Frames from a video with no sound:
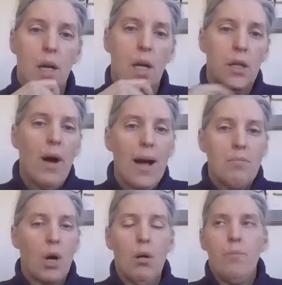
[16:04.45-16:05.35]
You know,
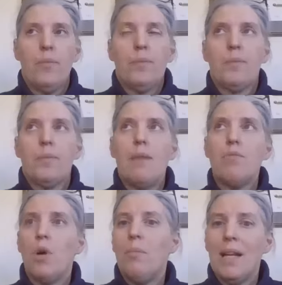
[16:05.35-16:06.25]
I'm
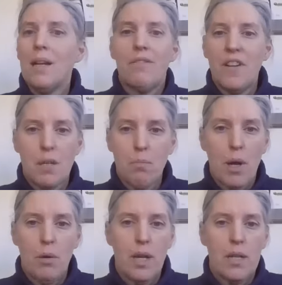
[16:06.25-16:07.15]
not making a fuss
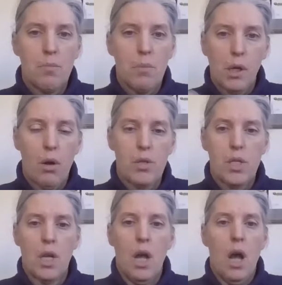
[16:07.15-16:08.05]
about this
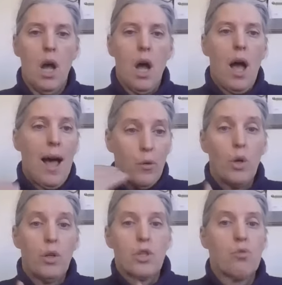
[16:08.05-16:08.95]
because I
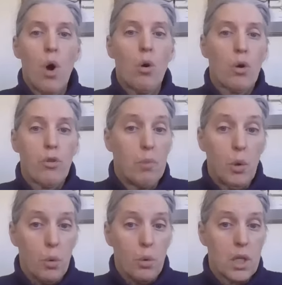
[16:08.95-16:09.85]
want to rock the
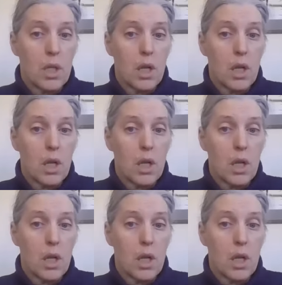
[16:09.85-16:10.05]
boat.